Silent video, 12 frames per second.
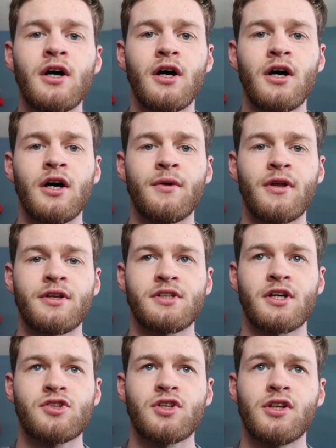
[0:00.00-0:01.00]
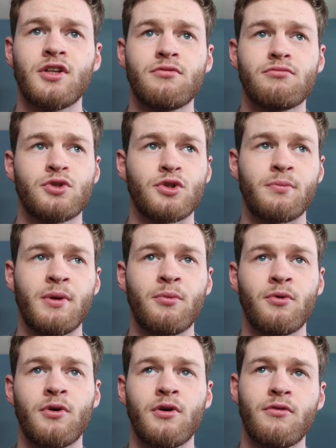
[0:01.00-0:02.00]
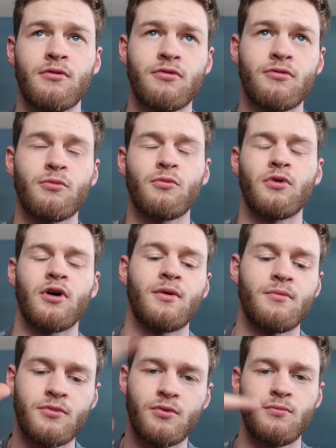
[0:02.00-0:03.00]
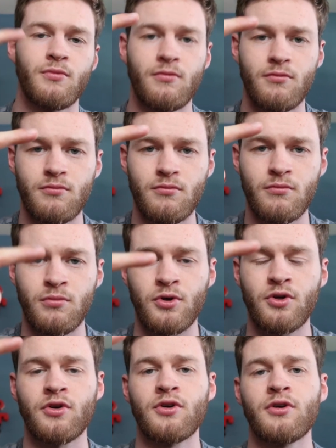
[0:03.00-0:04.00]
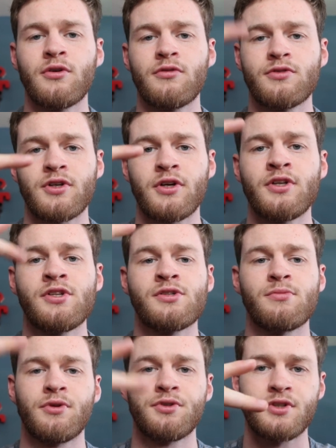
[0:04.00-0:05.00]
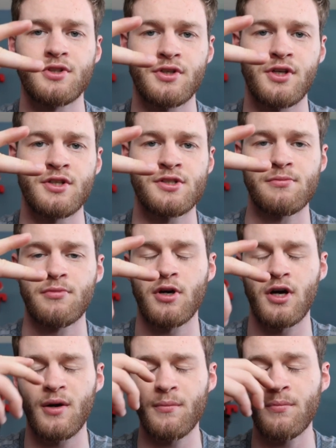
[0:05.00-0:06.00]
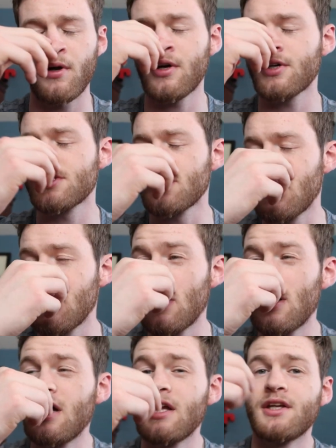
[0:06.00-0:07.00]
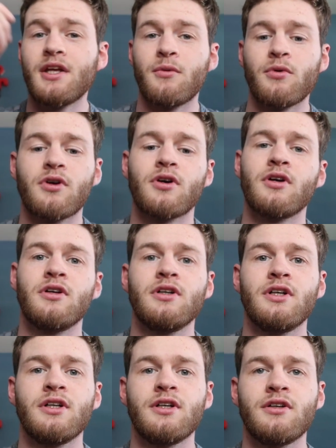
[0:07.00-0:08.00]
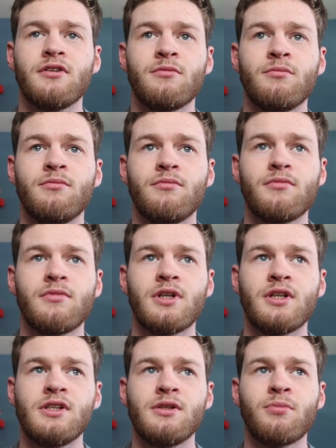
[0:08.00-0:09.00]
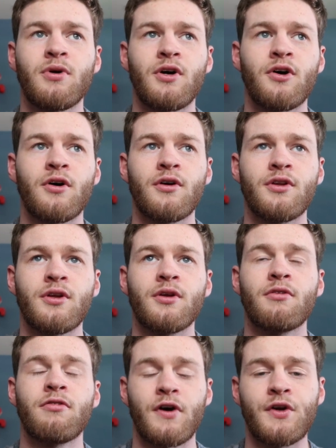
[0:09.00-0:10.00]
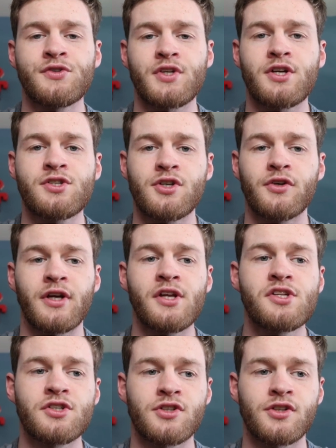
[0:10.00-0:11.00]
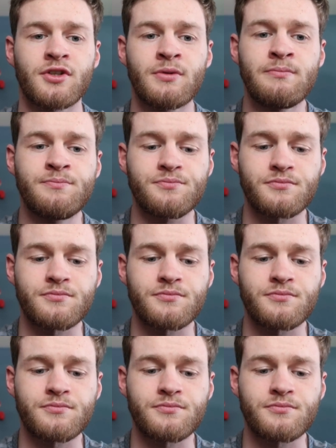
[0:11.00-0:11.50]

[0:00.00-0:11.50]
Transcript: Um, that's actually to the people. One um, Booker Suns. Middleton is um, Bucks. They were in, um, in the playoff, the finals last year against each other.